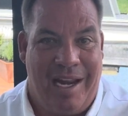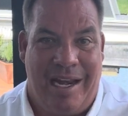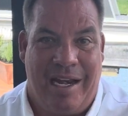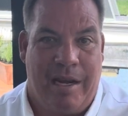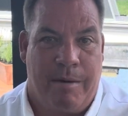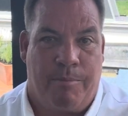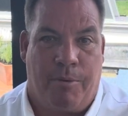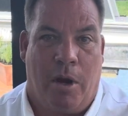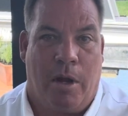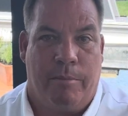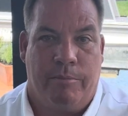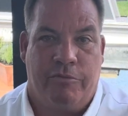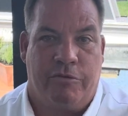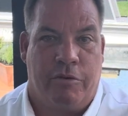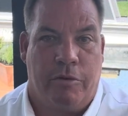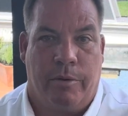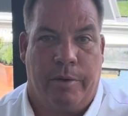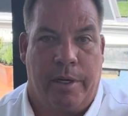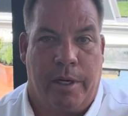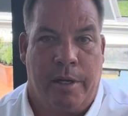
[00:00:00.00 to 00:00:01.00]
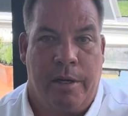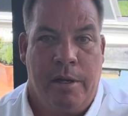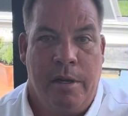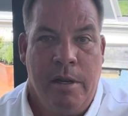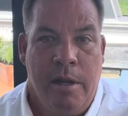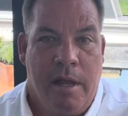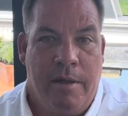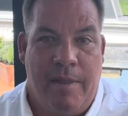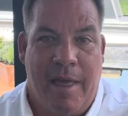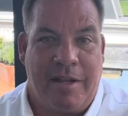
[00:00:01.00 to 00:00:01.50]
any problems doing it.
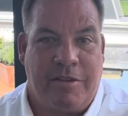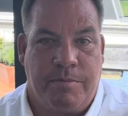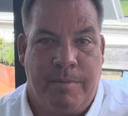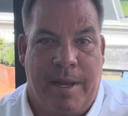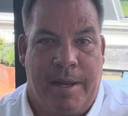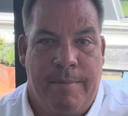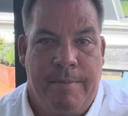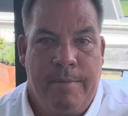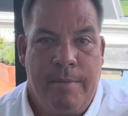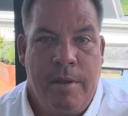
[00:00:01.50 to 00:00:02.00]
And that's me.